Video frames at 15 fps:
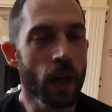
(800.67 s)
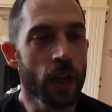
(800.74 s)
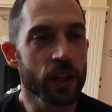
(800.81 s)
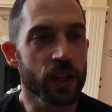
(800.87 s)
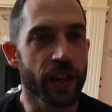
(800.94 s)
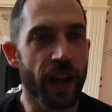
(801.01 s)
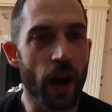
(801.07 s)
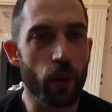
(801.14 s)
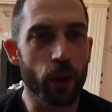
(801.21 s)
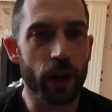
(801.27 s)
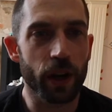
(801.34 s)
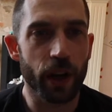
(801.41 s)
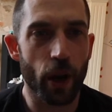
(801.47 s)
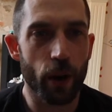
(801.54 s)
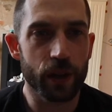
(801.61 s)
So now we're going
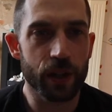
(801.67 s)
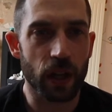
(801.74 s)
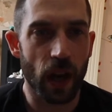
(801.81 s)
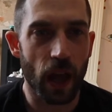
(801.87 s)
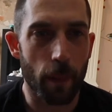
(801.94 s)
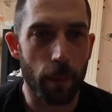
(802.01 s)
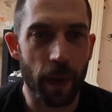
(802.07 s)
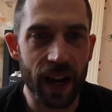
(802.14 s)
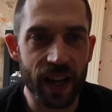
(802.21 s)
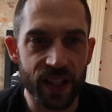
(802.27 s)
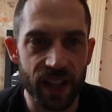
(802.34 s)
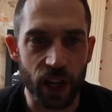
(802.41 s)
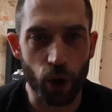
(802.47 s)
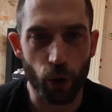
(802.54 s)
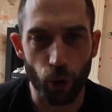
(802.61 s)
to go into like
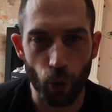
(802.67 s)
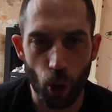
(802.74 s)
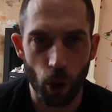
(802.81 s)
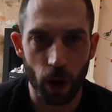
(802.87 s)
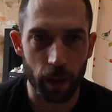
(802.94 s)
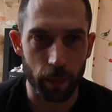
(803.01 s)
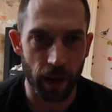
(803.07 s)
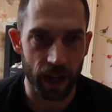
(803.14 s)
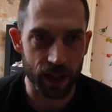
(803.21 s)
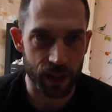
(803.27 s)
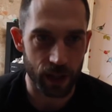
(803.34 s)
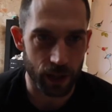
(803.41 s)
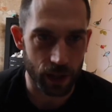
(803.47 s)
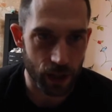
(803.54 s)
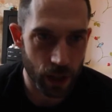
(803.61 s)
basic crawling
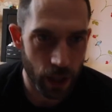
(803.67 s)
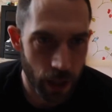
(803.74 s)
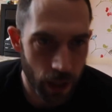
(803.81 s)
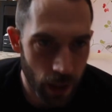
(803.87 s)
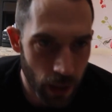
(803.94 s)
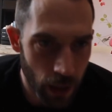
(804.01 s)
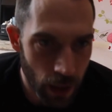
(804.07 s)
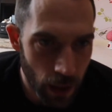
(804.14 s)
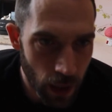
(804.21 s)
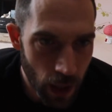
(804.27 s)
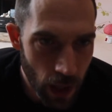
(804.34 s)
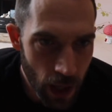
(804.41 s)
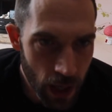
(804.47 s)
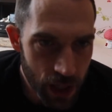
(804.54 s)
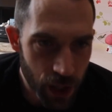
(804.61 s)
patterns.
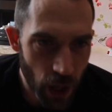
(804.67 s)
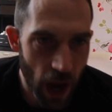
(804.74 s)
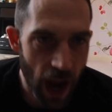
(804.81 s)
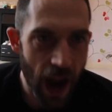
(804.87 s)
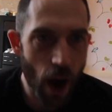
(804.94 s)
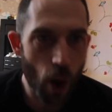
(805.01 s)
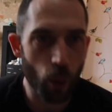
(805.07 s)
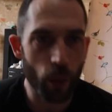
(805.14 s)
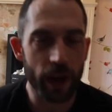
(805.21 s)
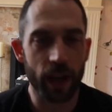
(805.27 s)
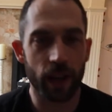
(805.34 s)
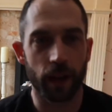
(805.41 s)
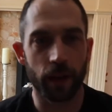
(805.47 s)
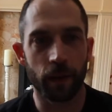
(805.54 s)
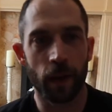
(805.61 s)
So how we
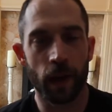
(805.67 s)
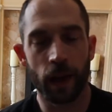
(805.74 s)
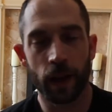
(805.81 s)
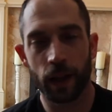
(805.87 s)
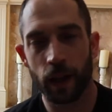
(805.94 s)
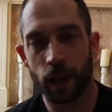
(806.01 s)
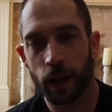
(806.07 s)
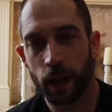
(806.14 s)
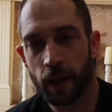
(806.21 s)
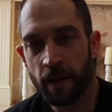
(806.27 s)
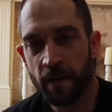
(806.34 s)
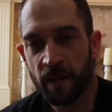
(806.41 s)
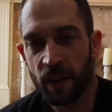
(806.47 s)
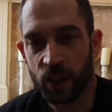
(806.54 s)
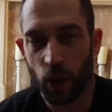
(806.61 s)
can
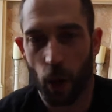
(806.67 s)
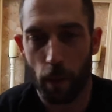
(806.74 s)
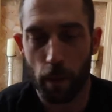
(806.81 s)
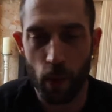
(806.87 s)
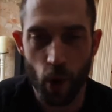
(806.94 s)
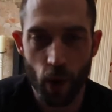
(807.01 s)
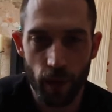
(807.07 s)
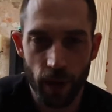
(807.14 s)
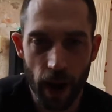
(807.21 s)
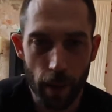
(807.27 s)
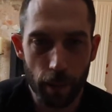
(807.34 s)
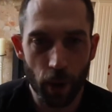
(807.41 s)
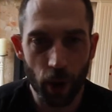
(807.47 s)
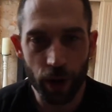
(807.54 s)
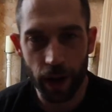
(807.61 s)
start moving our
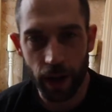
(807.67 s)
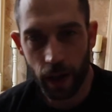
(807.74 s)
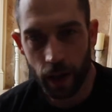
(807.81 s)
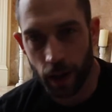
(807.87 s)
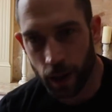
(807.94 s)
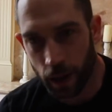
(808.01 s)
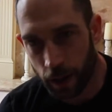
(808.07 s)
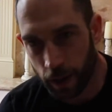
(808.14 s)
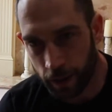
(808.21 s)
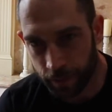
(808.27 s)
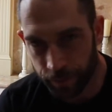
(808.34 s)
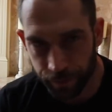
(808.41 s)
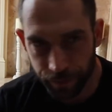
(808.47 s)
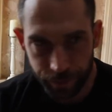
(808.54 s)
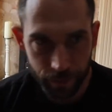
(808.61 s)
body.
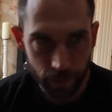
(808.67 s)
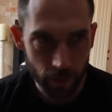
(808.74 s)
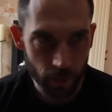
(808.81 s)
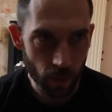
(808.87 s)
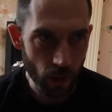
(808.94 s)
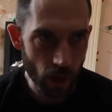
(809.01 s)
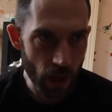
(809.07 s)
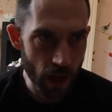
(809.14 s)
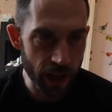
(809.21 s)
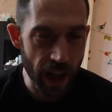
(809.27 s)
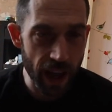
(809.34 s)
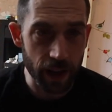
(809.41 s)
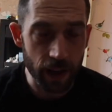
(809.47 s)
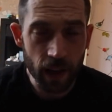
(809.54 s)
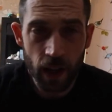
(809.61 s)

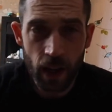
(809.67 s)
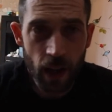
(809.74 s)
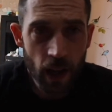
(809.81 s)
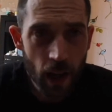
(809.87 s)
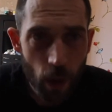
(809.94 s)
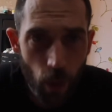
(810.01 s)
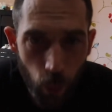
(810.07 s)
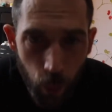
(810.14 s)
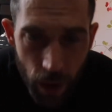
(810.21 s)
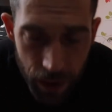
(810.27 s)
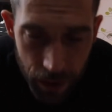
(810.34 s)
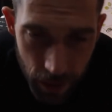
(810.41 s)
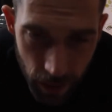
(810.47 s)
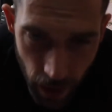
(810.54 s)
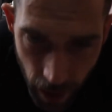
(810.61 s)
Again,
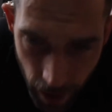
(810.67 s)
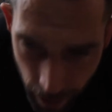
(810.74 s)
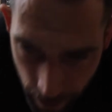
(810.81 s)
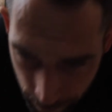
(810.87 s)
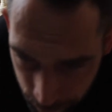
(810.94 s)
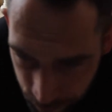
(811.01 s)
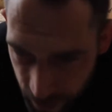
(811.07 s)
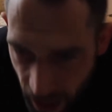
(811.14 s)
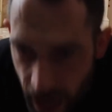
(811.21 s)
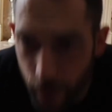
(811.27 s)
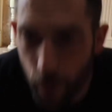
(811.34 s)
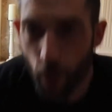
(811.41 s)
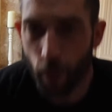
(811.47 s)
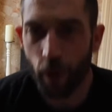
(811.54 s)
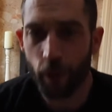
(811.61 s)
with
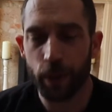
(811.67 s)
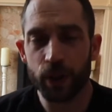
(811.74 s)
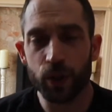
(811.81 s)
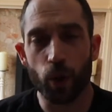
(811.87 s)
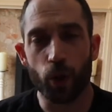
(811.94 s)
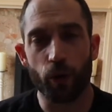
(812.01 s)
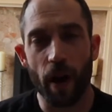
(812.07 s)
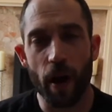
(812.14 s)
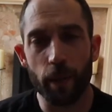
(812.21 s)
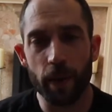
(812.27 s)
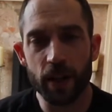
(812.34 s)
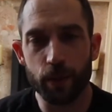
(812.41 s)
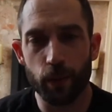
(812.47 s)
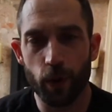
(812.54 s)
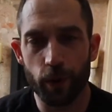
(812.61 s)
animal movement or
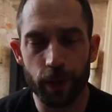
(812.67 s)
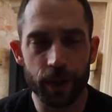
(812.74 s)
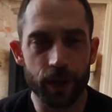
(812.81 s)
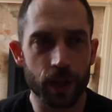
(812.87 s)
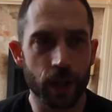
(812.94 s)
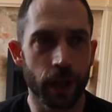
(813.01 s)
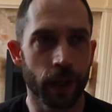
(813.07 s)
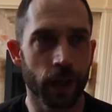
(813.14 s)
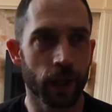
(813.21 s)
ground-based movement,